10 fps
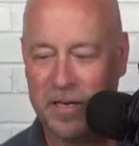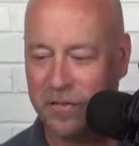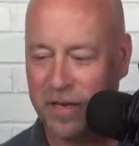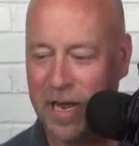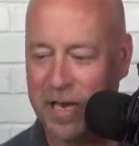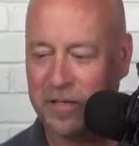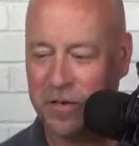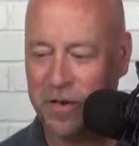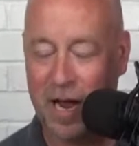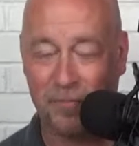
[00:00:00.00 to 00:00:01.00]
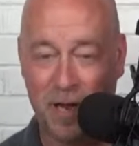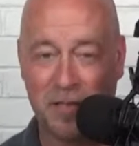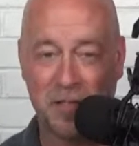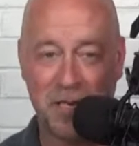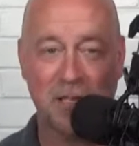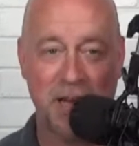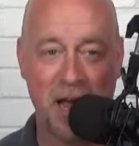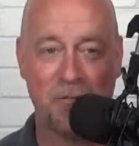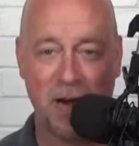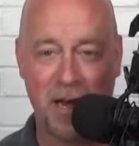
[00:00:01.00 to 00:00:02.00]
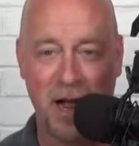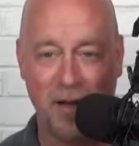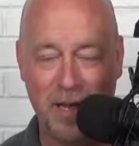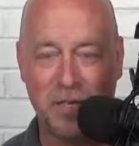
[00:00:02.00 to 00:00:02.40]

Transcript: each of the last 2 days, it's still down right now.